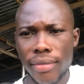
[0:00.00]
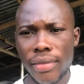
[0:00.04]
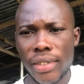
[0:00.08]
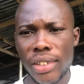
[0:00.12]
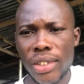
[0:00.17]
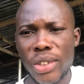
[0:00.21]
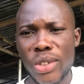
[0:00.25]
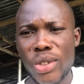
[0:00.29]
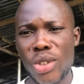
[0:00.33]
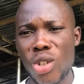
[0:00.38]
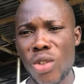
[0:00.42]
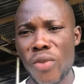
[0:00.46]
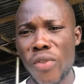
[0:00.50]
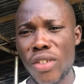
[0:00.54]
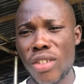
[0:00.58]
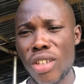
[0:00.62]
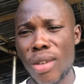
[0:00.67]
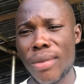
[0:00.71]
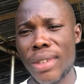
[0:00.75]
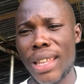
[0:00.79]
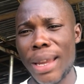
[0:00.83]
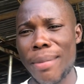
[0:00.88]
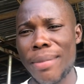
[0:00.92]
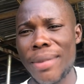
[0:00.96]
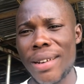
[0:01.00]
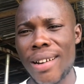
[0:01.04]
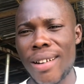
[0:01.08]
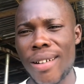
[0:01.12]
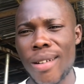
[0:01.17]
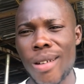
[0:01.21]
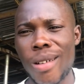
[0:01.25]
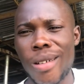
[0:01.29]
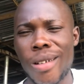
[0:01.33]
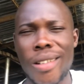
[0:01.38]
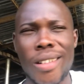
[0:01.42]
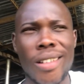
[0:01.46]
So for some time now,
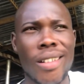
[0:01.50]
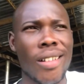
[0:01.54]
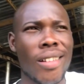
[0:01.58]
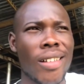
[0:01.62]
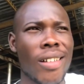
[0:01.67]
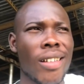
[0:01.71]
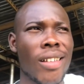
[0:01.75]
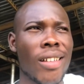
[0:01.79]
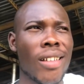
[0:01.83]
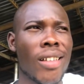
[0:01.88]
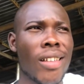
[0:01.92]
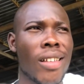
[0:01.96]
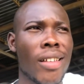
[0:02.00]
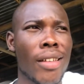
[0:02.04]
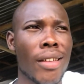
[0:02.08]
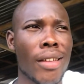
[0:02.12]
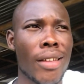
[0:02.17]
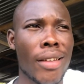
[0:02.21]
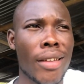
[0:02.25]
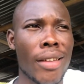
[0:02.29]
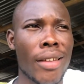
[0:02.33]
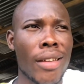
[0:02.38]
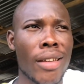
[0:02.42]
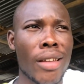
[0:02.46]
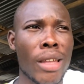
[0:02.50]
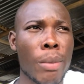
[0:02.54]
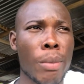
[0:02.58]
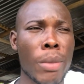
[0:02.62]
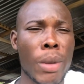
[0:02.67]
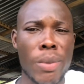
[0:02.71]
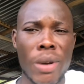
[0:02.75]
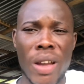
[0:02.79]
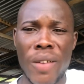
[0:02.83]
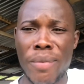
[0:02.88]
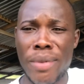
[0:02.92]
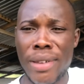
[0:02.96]

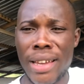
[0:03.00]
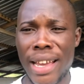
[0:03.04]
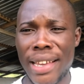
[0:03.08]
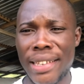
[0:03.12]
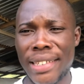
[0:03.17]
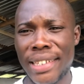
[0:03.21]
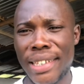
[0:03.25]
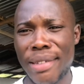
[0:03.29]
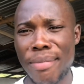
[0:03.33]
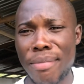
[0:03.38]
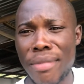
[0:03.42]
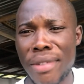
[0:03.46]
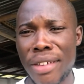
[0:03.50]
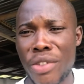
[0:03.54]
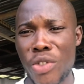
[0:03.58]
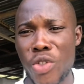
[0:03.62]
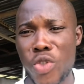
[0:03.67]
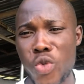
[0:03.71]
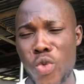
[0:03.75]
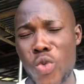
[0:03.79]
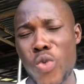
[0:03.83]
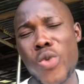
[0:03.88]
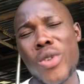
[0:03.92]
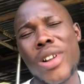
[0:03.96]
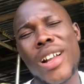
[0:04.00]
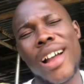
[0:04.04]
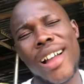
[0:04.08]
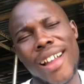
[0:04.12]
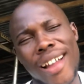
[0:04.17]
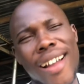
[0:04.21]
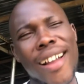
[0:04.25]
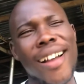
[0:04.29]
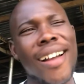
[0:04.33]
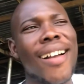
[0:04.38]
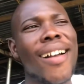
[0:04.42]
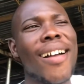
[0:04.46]
people have been asking me, Chukwuka,
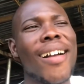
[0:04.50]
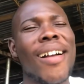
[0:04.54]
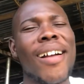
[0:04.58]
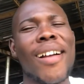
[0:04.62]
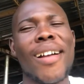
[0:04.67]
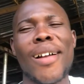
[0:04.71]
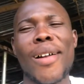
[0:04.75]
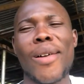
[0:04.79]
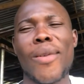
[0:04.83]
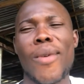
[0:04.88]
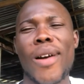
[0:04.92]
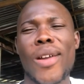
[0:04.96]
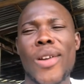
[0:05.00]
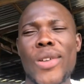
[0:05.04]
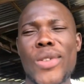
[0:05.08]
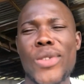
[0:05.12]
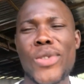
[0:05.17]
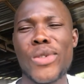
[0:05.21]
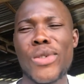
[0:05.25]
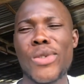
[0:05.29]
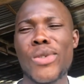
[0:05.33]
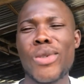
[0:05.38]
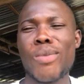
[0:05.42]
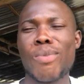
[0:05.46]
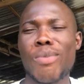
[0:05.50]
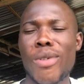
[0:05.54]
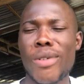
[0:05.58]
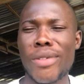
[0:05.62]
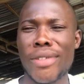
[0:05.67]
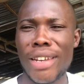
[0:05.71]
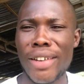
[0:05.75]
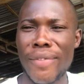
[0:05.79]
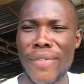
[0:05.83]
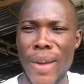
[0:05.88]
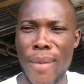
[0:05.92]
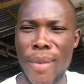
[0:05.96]
why don't you do poultry
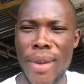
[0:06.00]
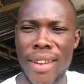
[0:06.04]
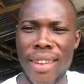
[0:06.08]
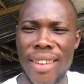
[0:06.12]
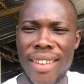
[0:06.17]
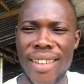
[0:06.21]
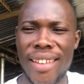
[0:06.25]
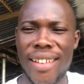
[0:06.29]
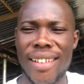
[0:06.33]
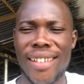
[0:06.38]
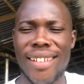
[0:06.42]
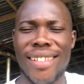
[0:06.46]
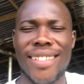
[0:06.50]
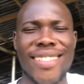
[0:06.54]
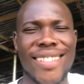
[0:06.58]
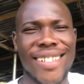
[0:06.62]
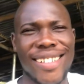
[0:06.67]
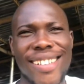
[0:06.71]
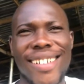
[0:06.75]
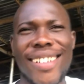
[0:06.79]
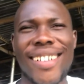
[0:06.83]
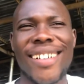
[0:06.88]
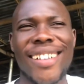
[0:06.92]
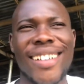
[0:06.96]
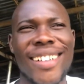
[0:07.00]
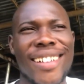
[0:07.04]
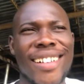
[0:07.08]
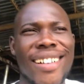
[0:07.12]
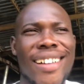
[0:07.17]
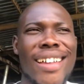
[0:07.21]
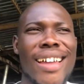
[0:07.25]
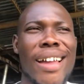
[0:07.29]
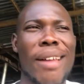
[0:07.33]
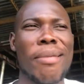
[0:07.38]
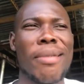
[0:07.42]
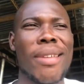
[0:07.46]
farming?
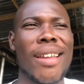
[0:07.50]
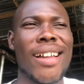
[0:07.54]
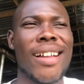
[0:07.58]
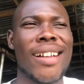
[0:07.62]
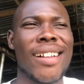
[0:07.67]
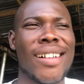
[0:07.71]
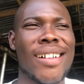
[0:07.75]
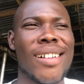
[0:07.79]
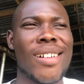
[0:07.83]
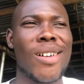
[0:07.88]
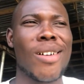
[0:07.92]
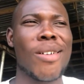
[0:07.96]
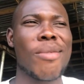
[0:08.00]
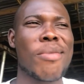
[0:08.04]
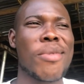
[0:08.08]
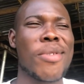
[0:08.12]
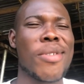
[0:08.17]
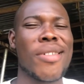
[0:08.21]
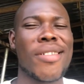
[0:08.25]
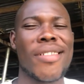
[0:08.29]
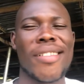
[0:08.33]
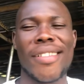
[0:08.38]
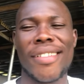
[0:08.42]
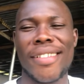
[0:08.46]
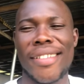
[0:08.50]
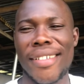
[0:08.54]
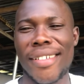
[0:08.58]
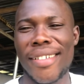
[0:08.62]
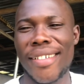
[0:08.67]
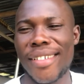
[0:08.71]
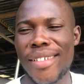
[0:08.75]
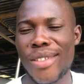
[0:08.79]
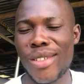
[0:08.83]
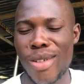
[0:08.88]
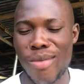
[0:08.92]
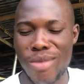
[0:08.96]
I'm like, Omo,
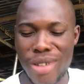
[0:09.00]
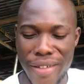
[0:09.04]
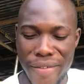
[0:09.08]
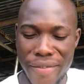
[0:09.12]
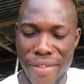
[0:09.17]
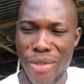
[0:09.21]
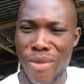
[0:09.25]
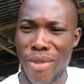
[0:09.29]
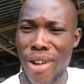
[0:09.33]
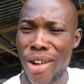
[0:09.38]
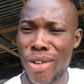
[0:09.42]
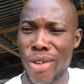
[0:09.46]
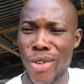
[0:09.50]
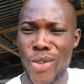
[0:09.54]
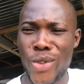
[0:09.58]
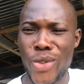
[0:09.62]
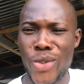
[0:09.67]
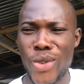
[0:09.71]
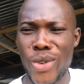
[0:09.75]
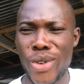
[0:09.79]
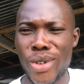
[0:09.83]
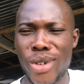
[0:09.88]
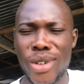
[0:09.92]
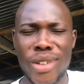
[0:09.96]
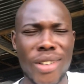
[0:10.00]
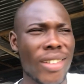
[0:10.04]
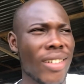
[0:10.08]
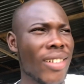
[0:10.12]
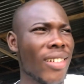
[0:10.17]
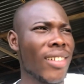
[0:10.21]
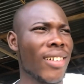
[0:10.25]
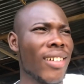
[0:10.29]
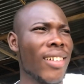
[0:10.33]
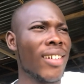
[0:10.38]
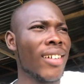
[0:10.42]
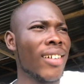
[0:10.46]
not be everything what I go do.
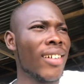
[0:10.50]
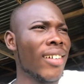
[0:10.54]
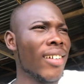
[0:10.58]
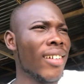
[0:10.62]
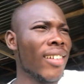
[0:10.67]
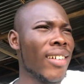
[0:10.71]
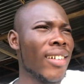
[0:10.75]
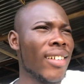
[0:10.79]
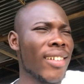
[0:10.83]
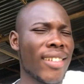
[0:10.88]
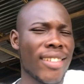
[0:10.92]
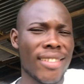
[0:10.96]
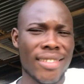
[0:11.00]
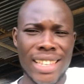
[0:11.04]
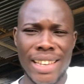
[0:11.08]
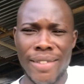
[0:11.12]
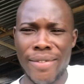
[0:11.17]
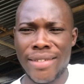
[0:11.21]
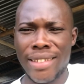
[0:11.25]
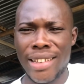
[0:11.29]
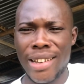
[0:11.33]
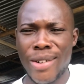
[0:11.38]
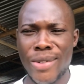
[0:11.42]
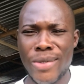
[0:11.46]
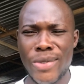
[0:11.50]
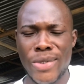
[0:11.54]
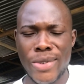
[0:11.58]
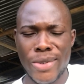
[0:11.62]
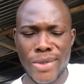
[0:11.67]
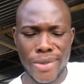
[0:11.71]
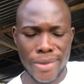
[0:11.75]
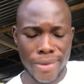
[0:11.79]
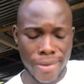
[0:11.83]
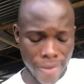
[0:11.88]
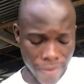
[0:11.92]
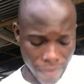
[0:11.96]
It's everything I'll do.
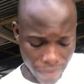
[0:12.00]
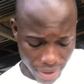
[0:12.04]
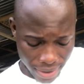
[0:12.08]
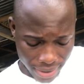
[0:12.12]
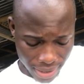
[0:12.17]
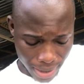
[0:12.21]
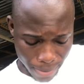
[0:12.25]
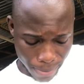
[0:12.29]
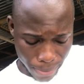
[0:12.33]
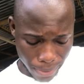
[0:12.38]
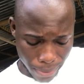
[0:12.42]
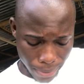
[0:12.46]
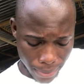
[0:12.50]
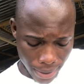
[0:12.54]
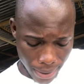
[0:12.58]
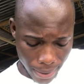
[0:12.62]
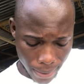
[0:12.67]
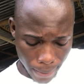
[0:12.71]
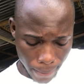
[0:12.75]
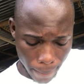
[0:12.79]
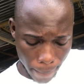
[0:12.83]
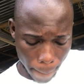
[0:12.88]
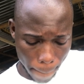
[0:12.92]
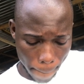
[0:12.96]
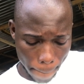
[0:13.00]
For example, now,